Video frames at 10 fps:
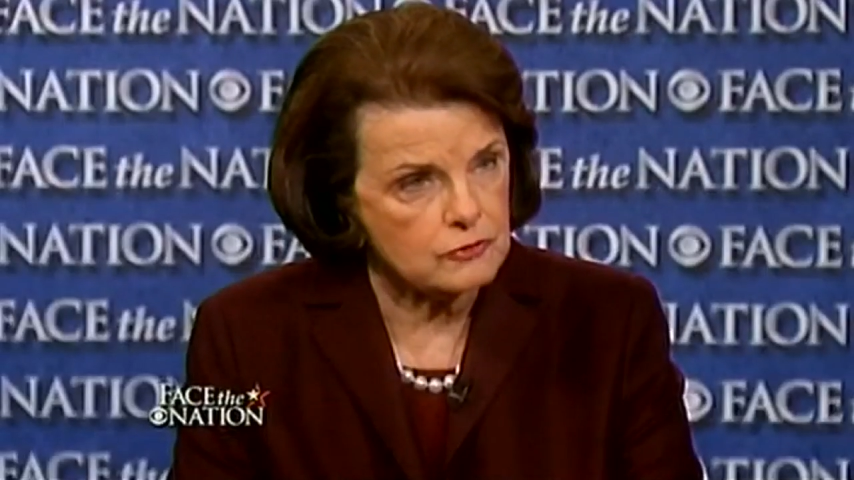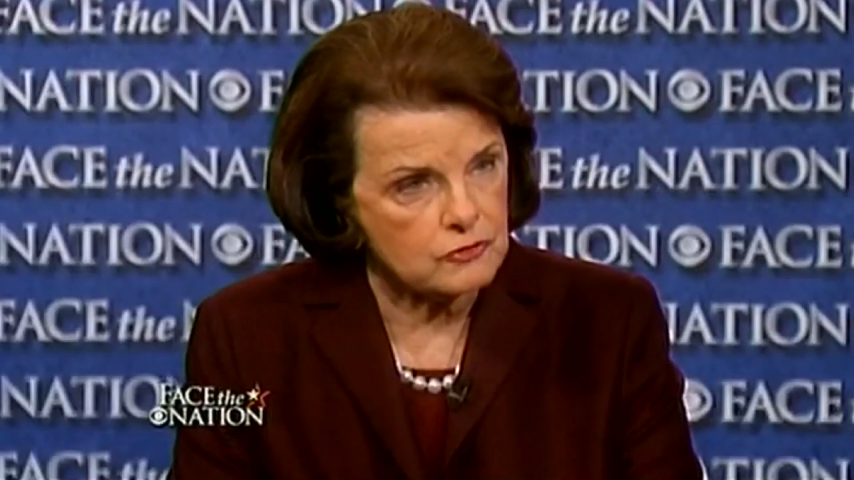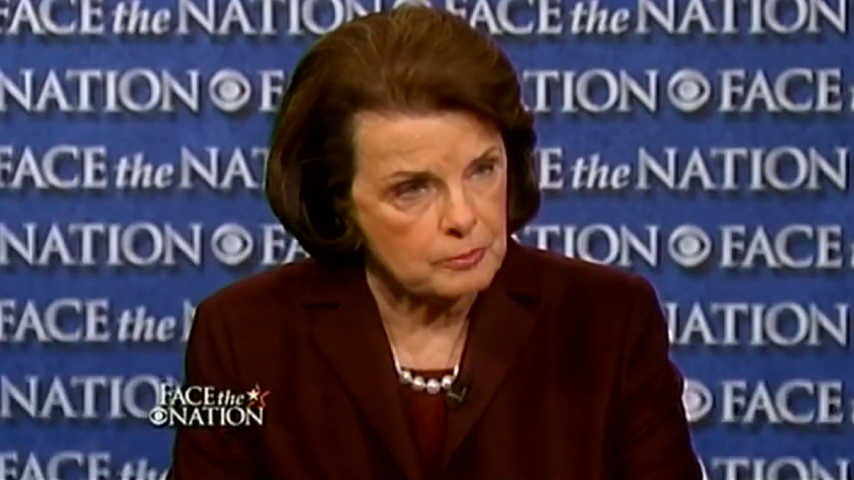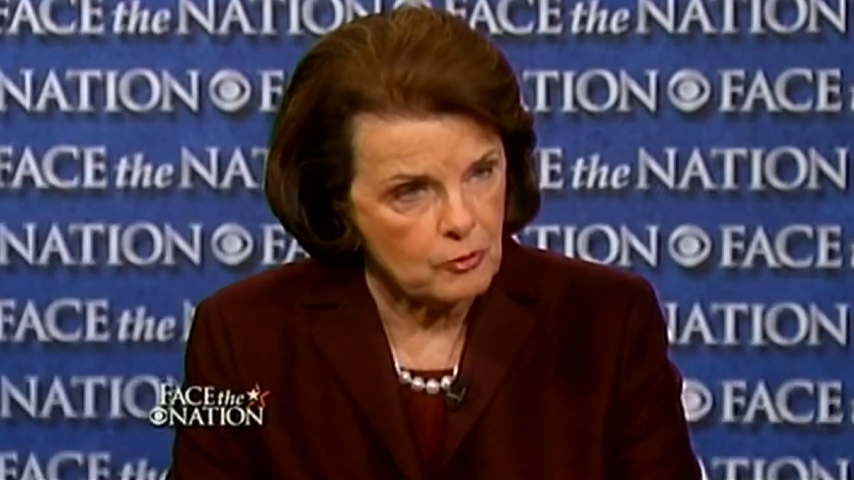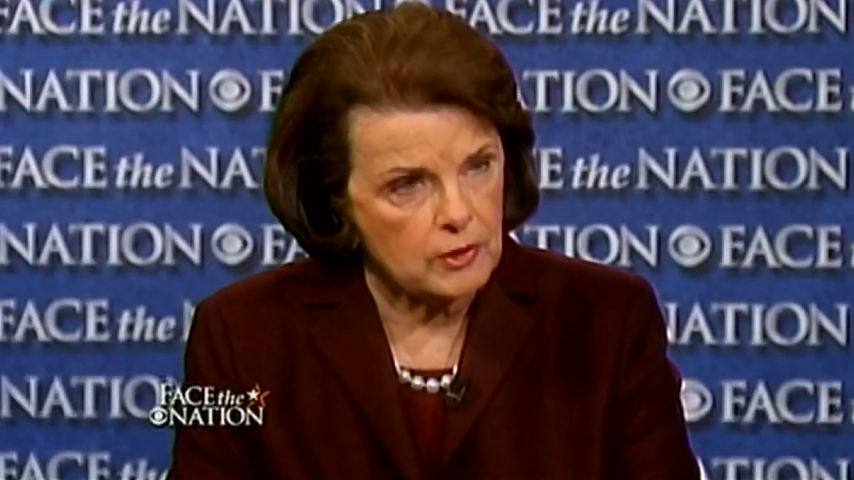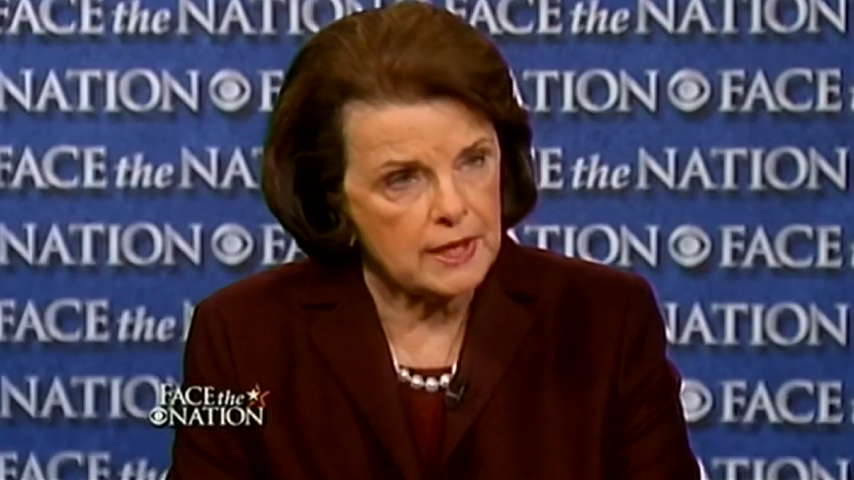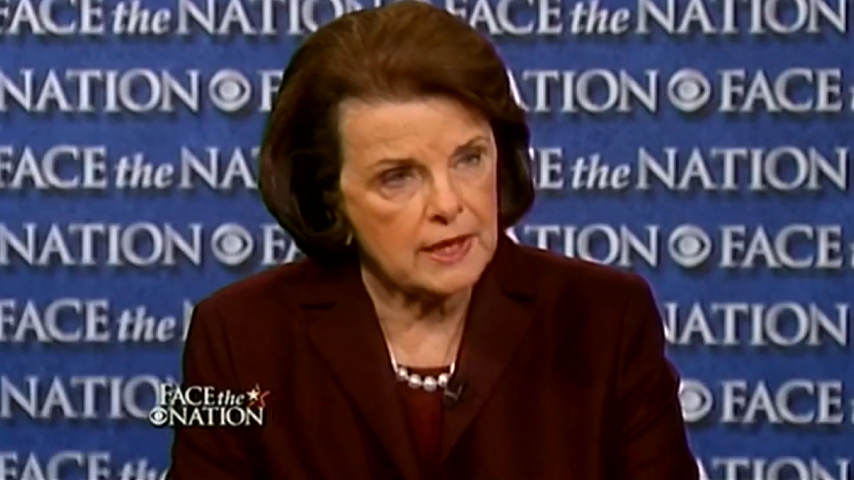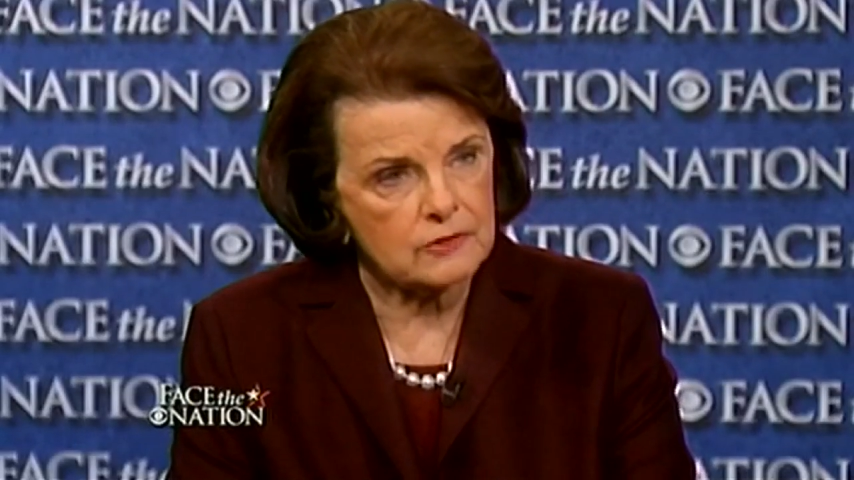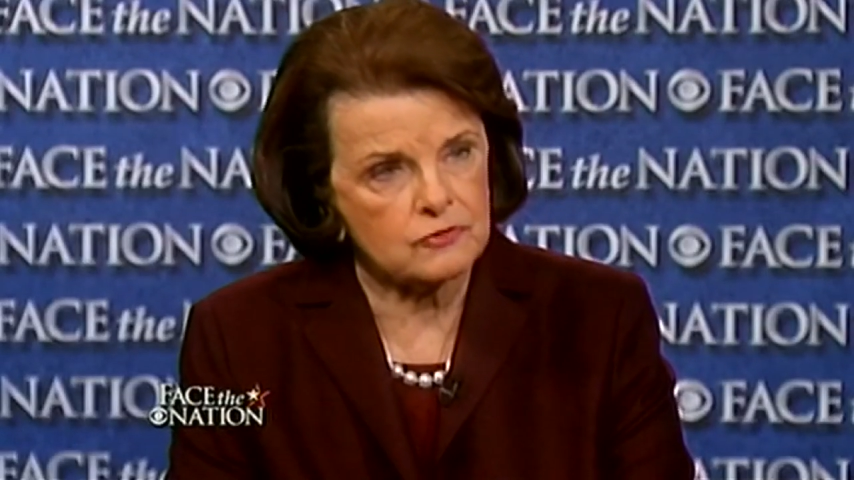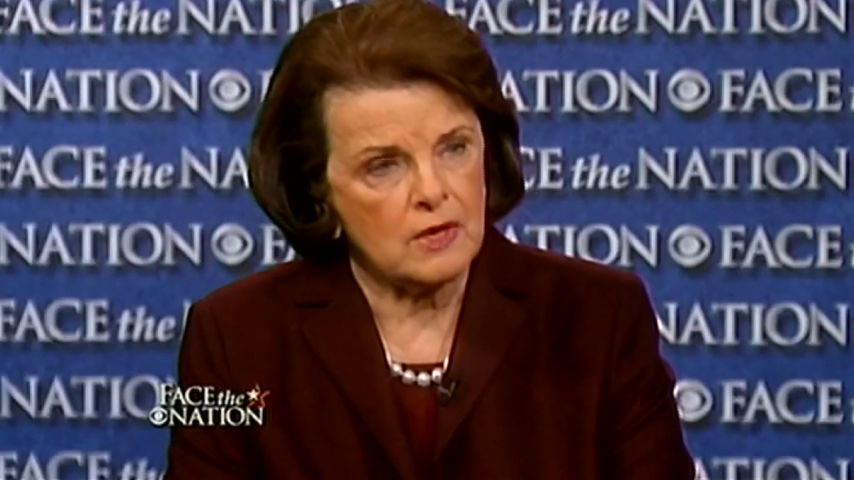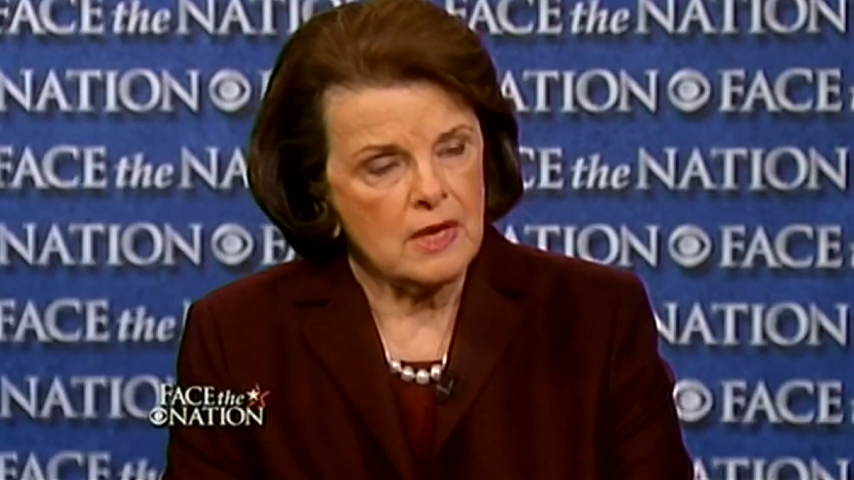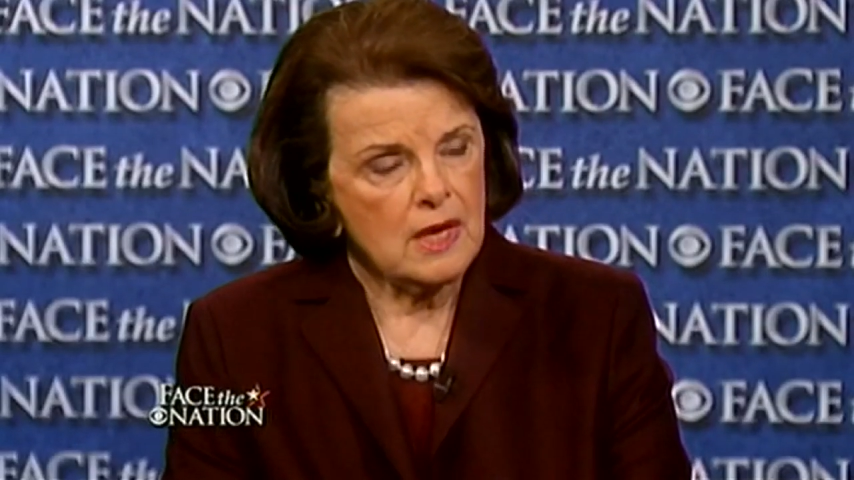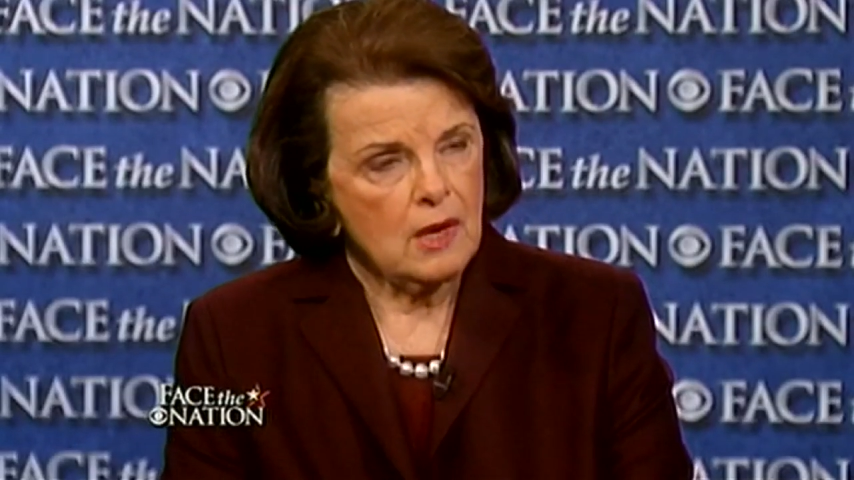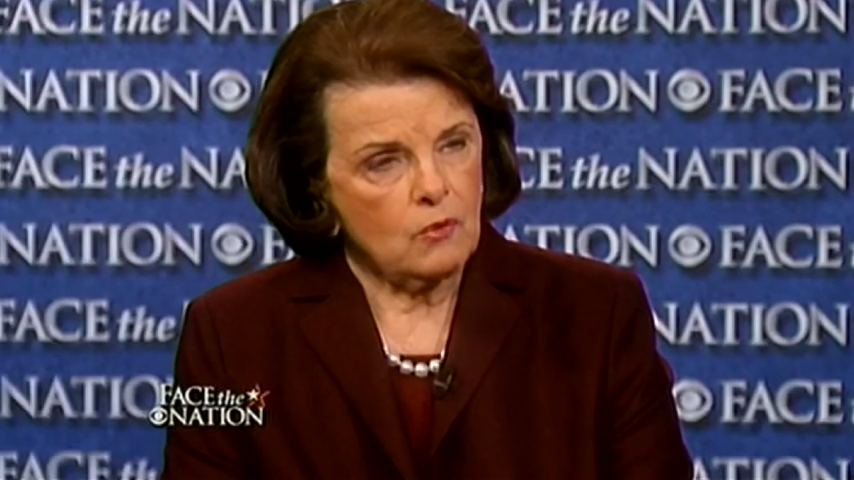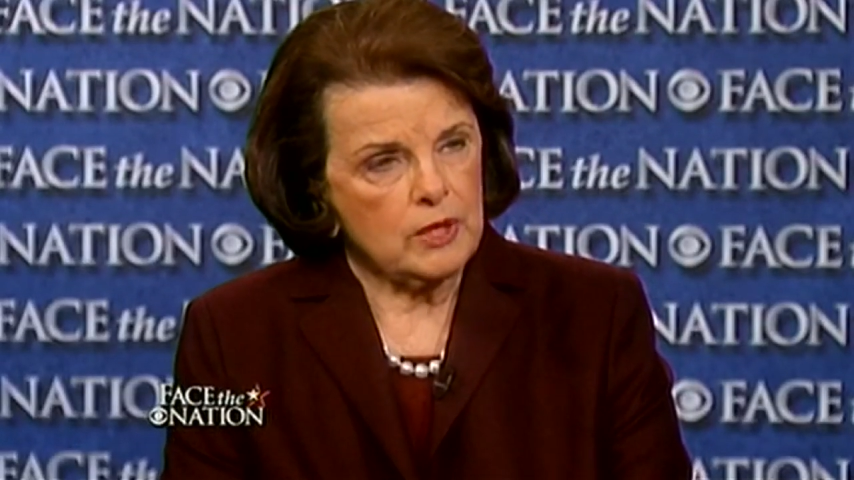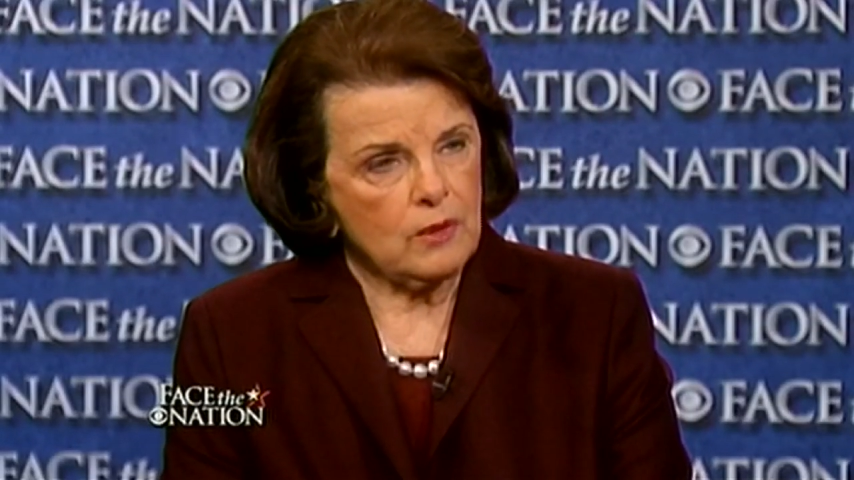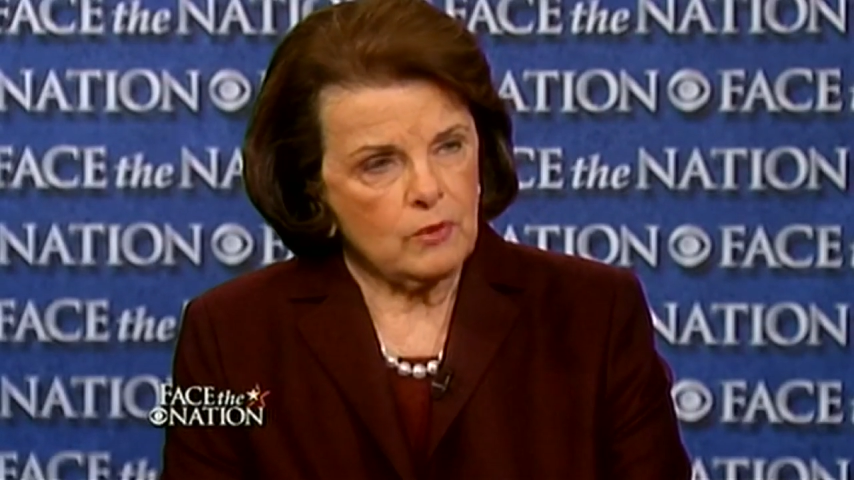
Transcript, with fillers: supporting us. We,